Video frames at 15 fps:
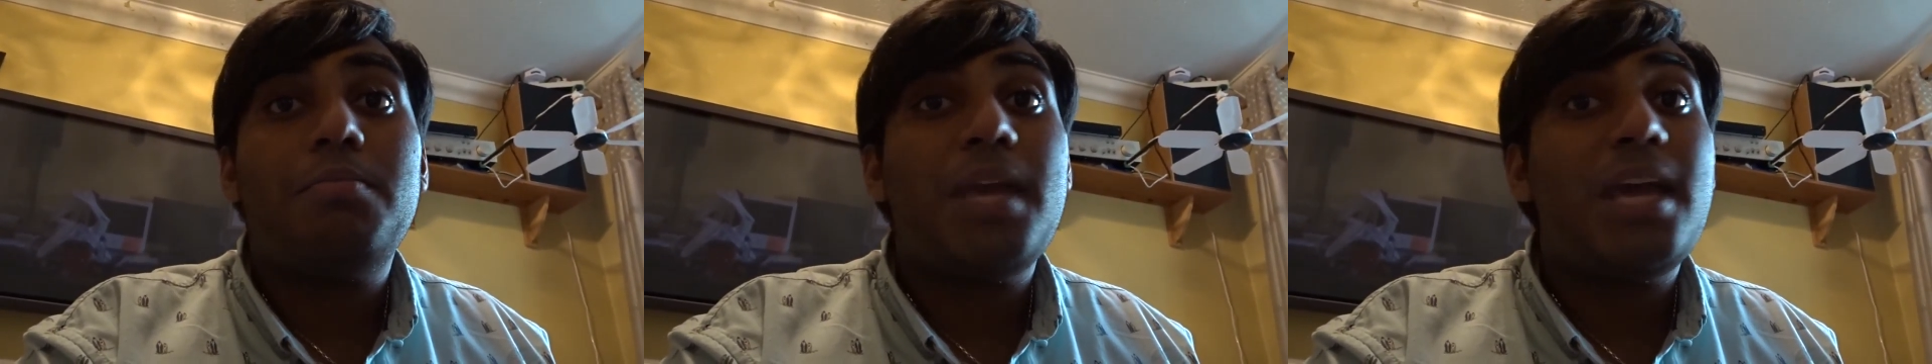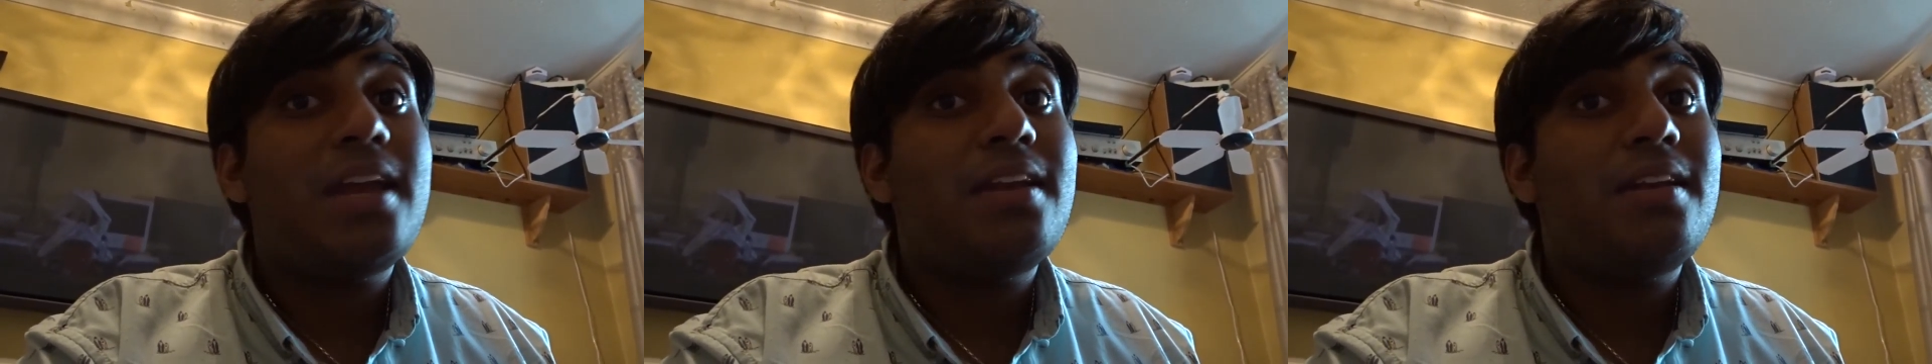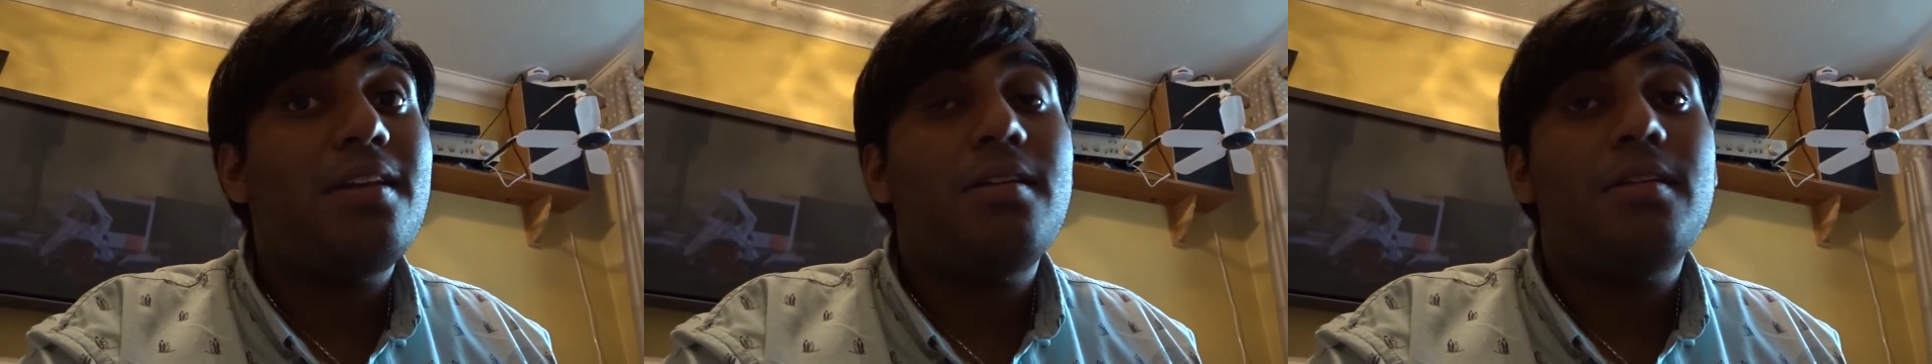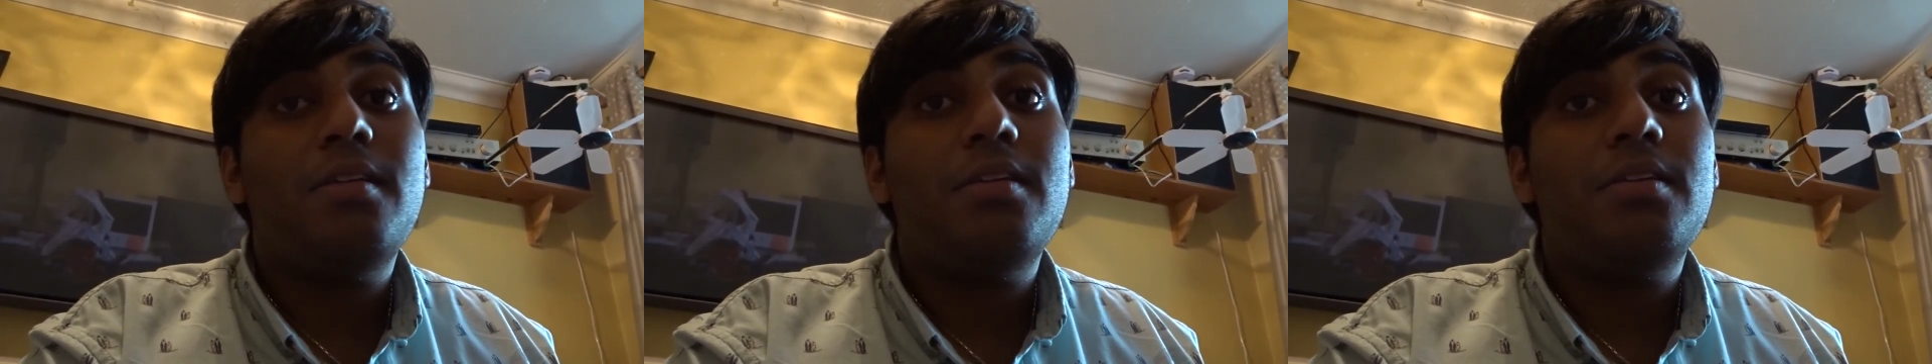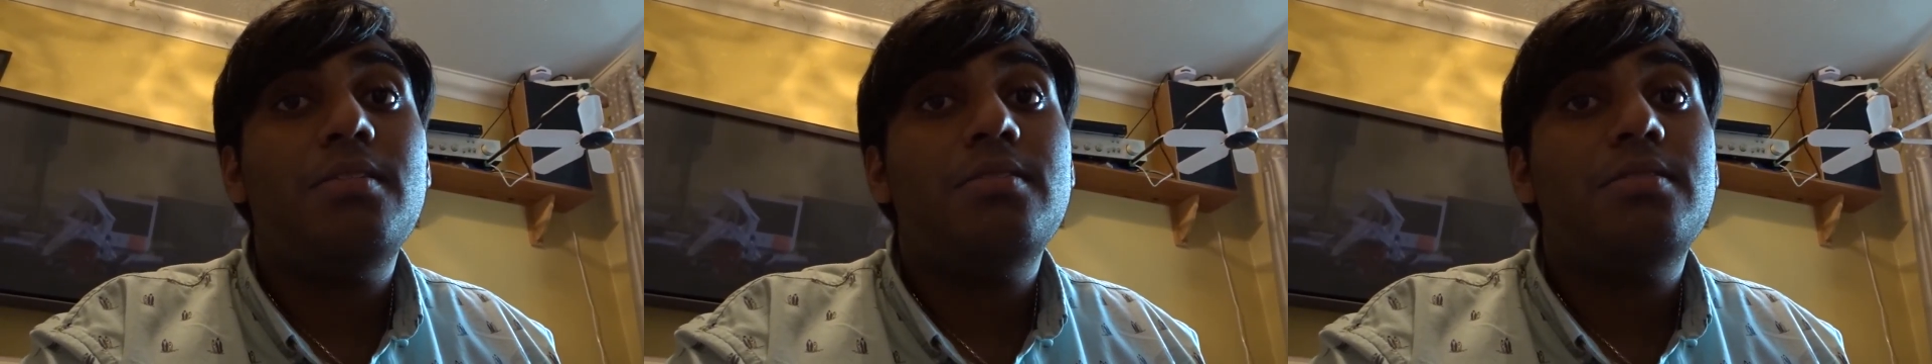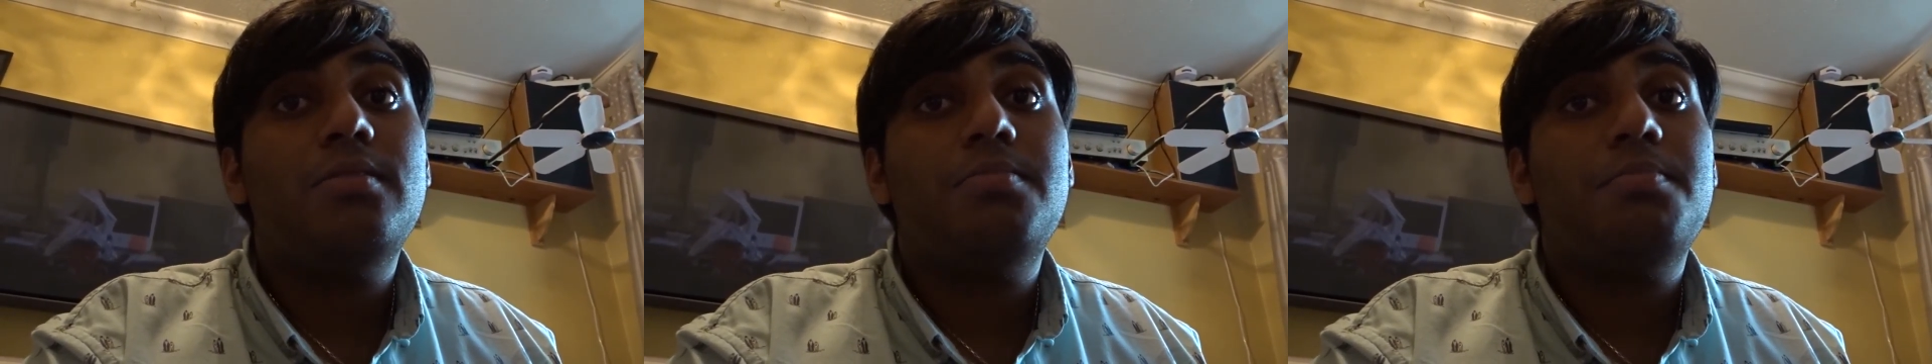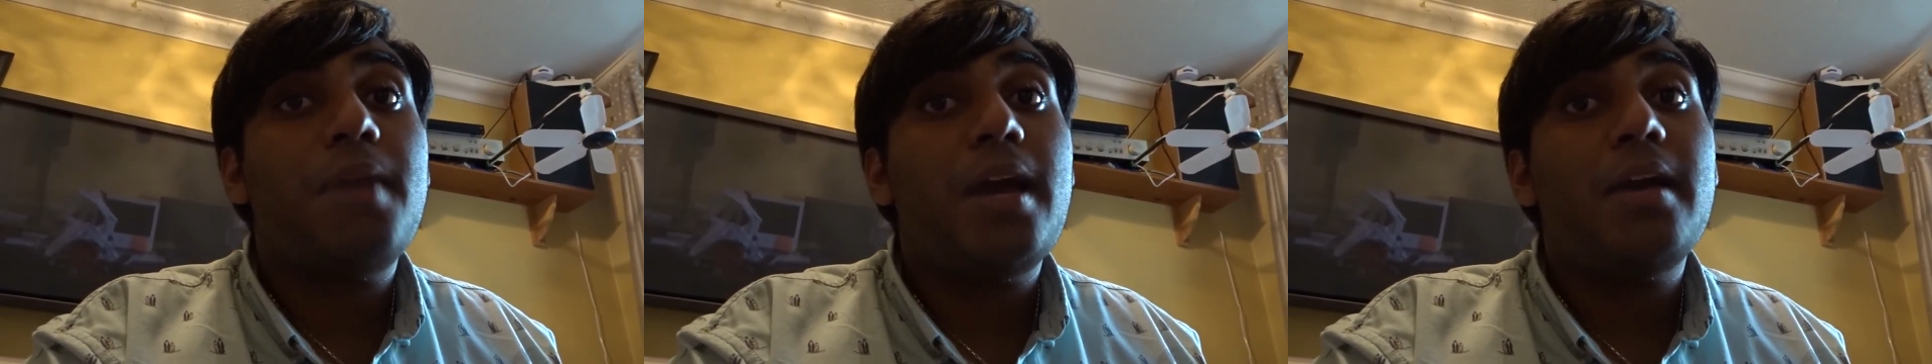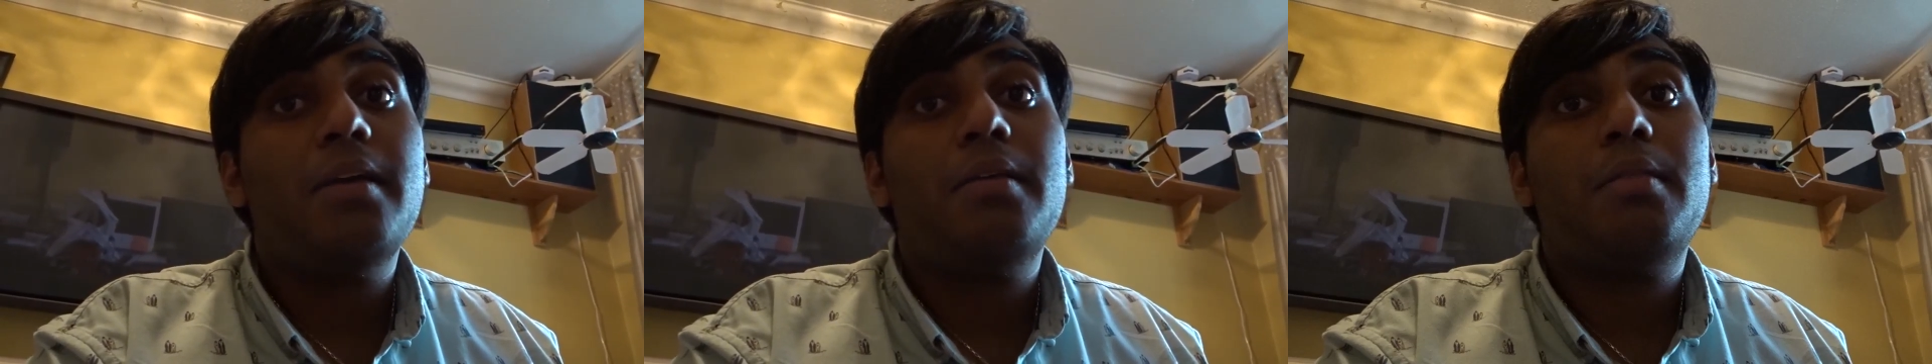Ben and
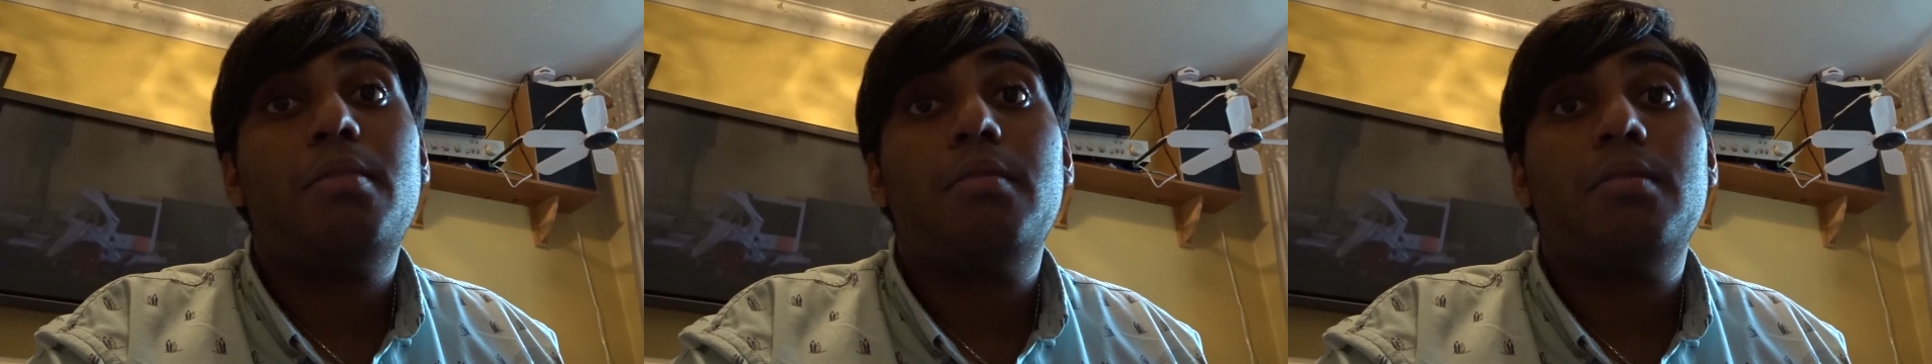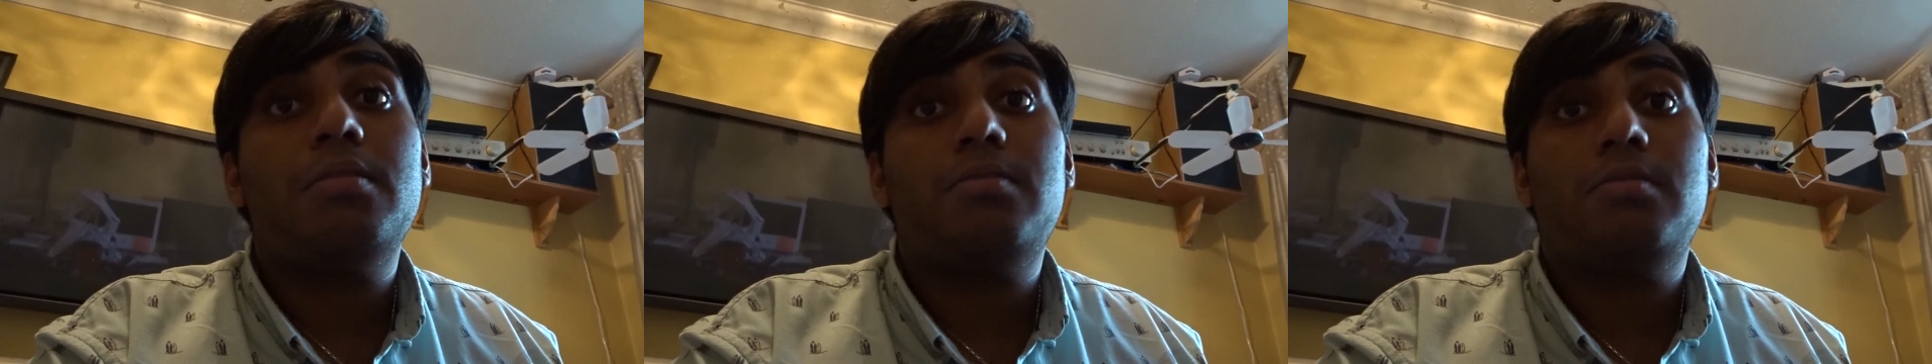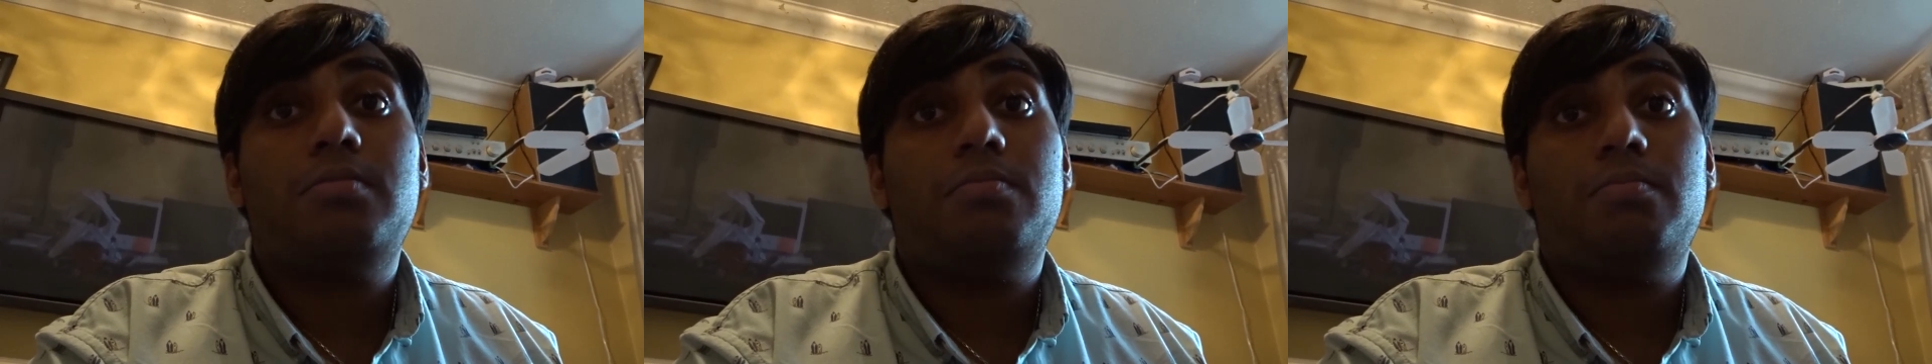Max and